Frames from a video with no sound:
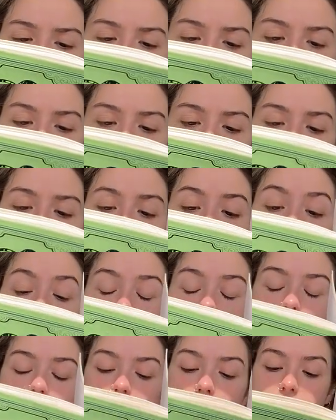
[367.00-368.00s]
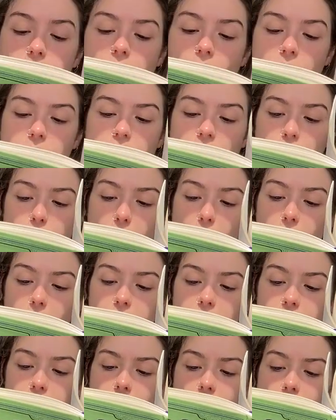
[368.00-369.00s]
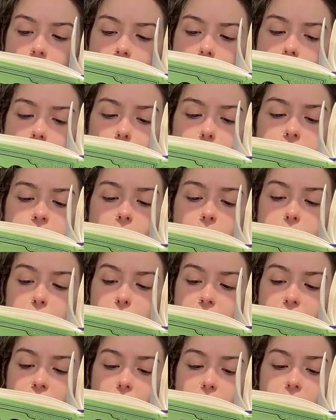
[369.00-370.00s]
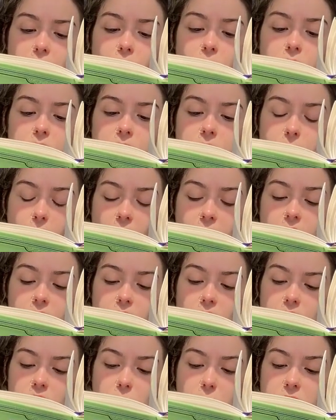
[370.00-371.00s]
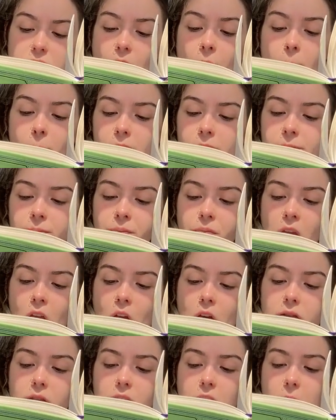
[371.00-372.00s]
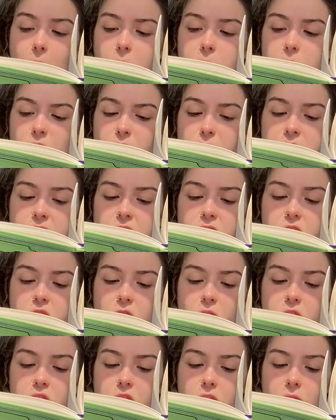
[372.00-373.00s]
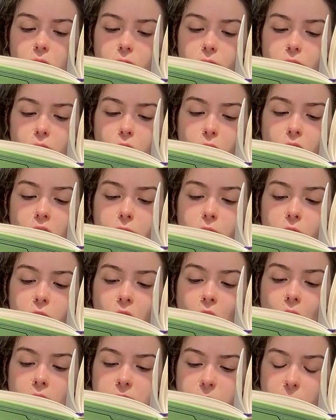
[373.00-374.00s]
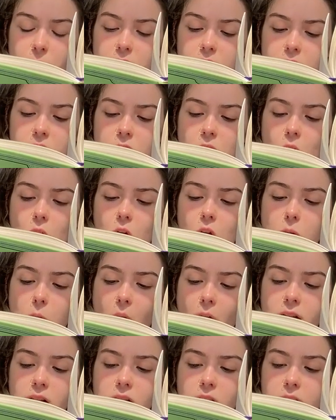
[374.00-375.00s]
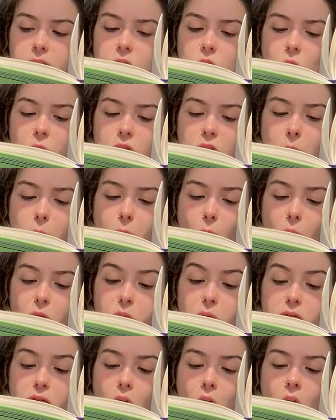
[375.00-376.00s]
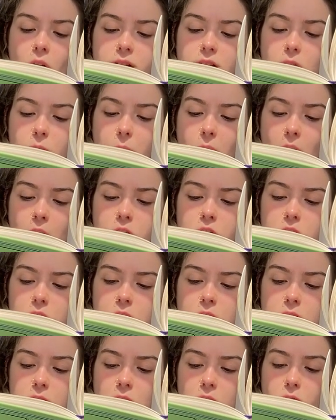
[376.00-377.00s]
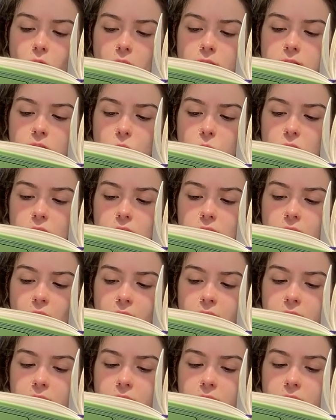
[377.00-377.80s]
was among the earliest thoughts of both. It was also a very early speculation with Emma. The character of Mrs. Churchill, the grief of her husband, her mind glanced over them both with awe and compassion, and then rested with